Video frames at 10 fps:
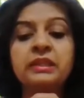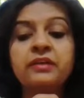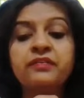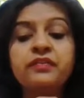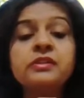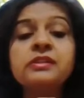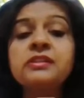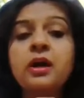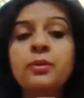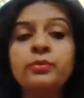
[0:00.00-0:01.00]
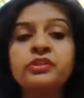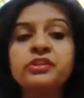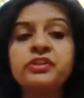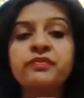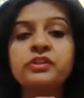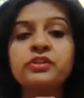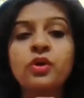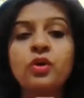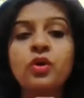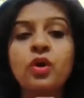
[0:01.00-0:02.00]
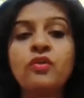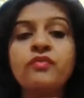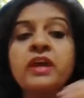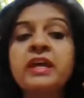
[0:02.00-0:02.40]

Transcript: The first component, if I talk of,